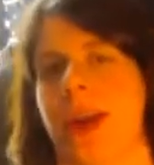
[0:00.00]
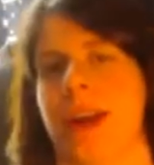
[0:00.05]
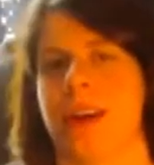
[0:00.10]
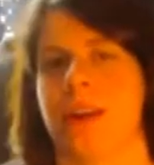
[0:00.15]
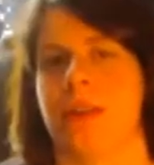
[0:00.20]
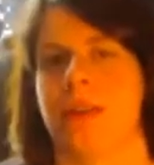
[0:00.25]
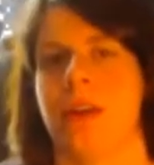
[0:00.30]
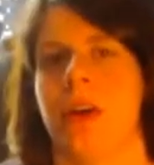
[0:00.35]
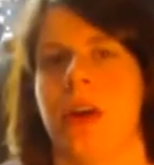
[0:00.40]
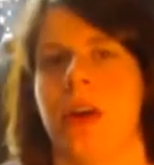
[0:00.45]

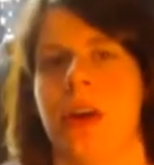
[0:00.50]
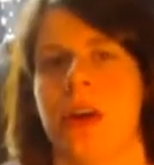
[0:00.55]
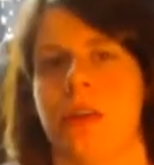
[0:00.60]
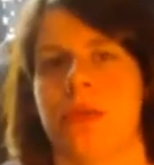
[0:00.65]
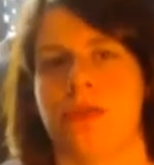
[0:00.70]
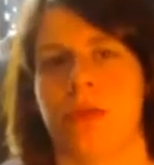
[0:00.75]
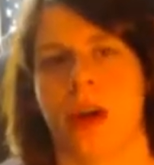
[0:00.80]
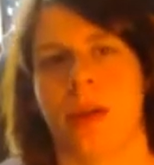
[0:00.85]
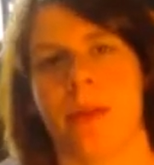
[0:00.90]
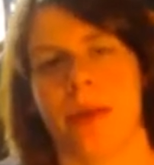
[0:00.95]
kind of
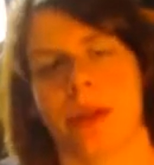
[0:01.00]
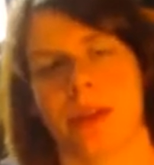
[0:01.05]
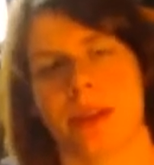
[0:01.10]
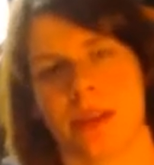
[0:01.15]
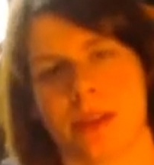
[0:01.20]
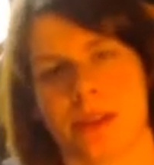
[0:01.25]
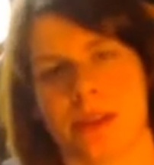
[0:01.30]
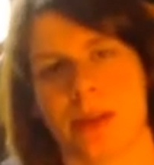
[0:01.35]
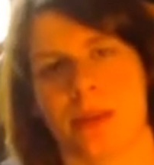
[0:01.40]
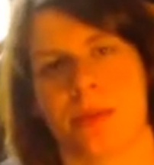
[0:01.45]
rub
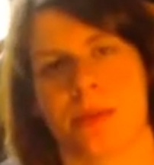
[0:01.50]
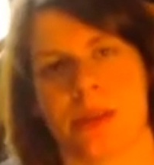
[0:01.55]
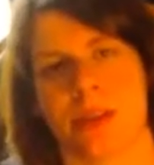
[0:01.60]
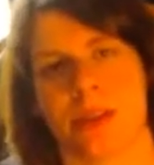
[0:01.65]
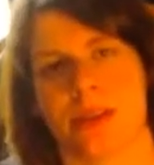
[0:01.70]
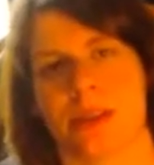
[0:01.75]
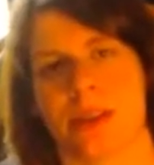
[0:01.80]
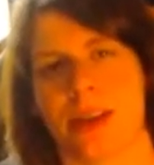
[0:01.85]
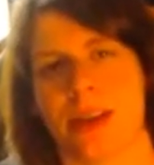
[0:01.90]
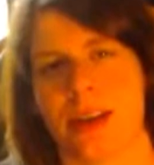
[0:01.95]
in the
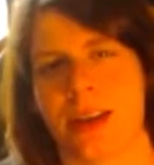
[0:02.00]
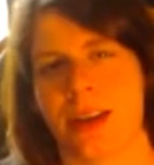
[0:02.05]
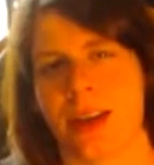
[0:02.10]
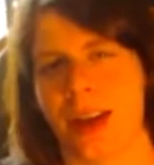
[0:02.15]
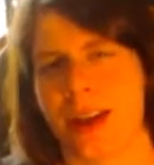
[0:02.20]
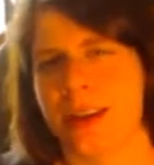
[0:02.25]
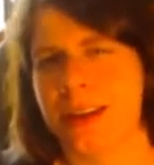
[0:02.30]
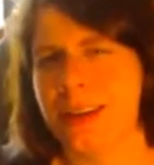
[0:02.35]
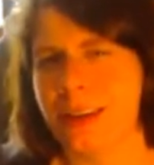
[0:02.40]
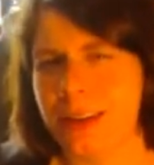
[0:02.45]
substance
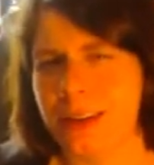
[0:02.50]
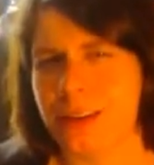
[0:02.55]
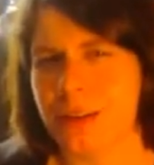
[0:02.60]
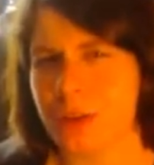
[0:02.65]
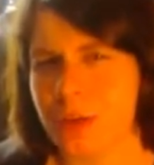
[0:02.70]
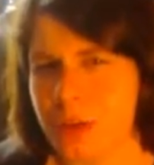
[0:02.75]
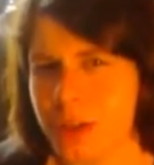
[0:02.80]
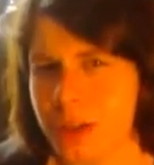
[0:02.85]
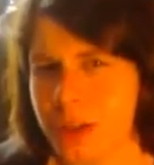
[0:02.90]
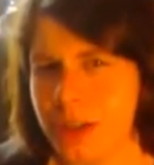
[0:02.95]
kind of like a
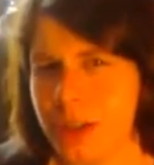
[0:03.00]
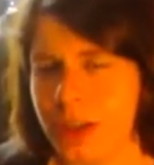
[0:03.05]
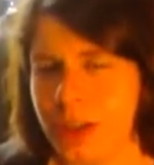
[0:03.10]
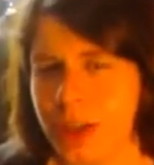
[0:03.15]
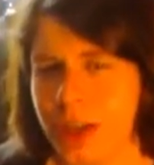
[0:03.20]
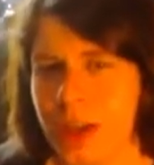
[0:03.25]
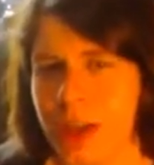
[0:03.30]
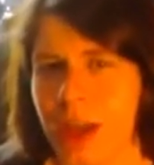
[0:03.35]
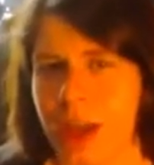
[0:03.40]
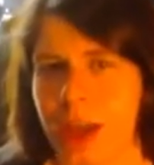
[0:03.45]
lotion,
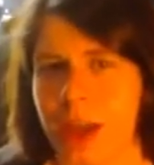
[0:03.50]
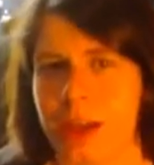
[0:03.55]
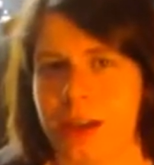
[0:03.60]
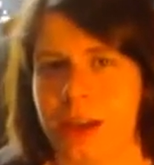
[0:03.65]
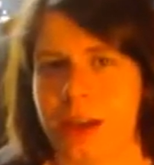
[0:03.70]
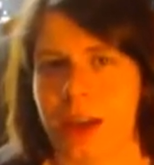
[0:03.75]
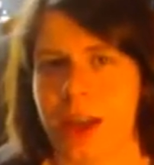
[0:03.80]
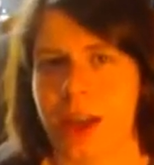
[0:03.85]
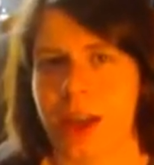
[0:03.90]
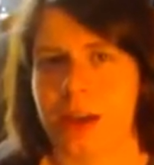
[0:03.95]
and
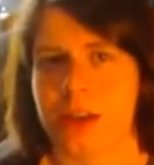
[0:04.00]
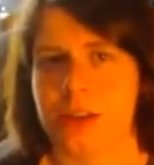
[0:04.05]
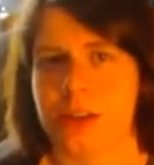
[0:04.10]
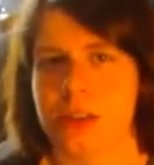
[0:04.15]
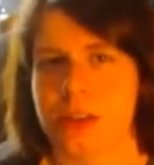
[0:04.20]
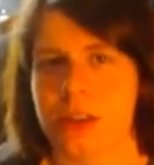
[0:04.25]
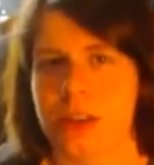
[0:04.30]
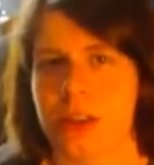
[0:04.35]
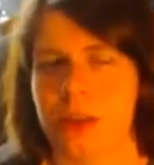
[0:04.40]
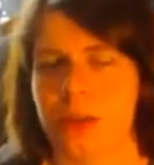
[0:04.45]
it
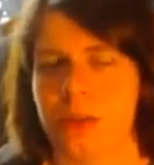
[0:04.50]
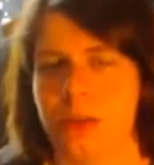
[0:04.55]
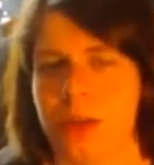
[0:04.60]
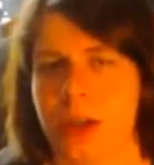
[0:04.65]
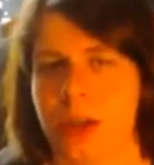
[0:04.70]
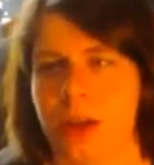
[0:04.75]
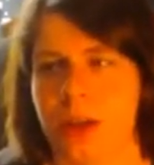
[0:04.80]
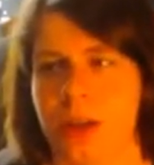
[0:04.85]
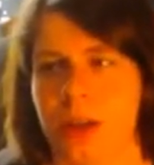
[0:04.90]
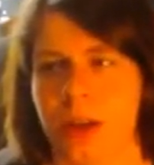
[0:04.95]
actually
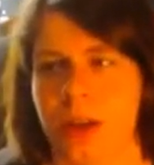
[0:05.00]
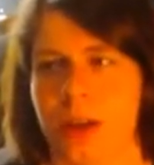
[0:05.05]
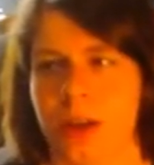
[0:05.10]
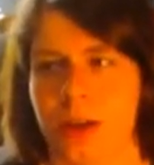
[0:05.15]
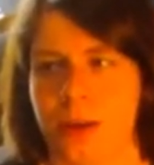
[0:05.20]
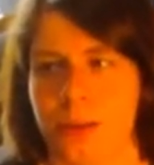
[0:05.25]
will